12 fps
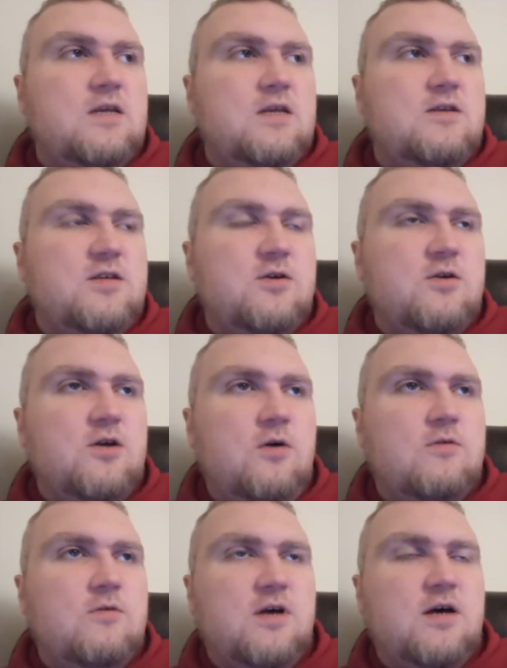Sarah
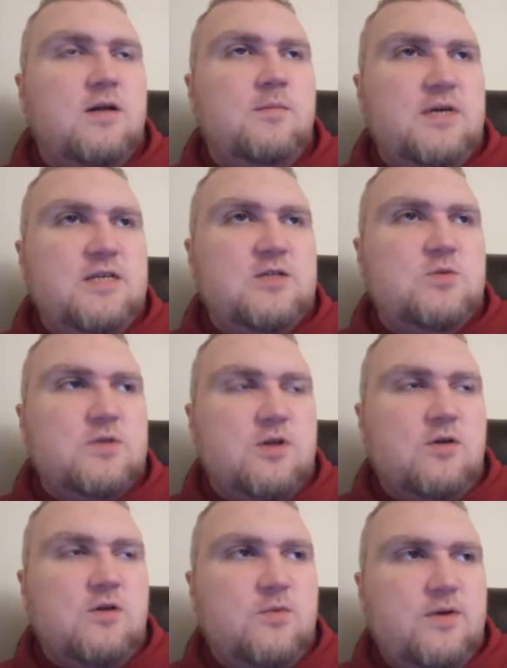goes on and meets with
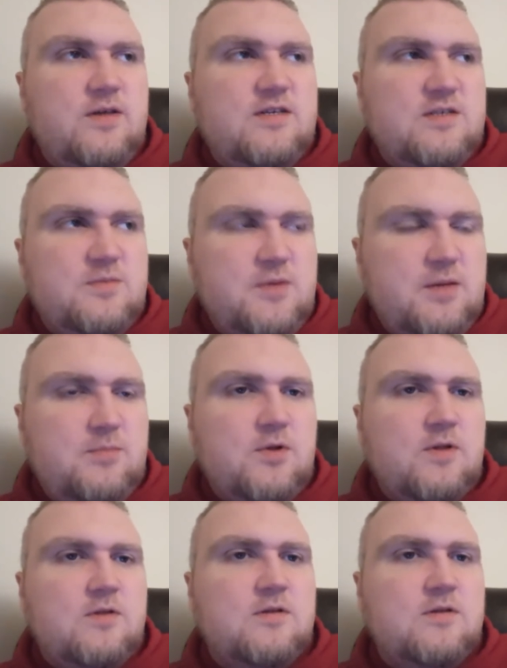all three of these
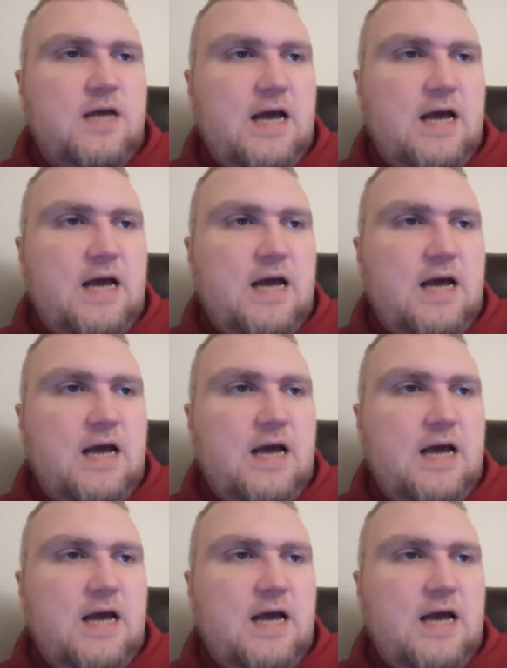people